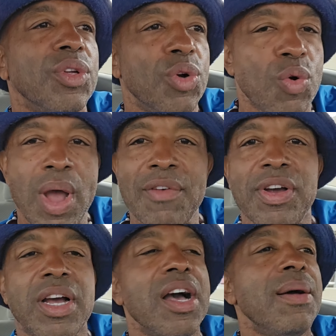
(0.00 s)

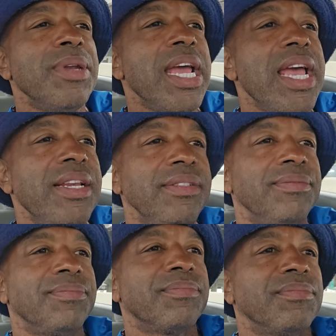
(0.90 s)
Whoever come
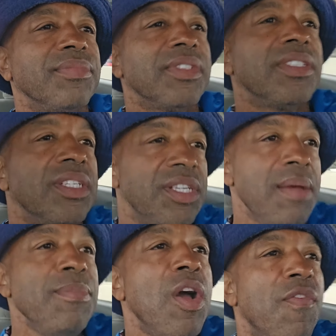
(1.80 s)
in,
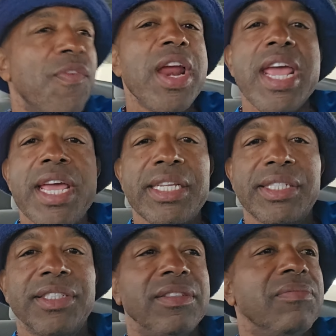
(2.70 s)
them your
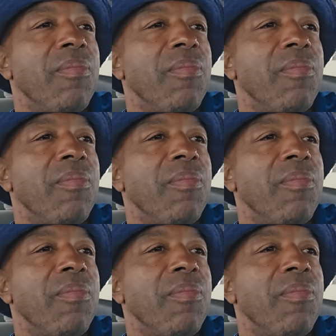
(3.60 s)
friends.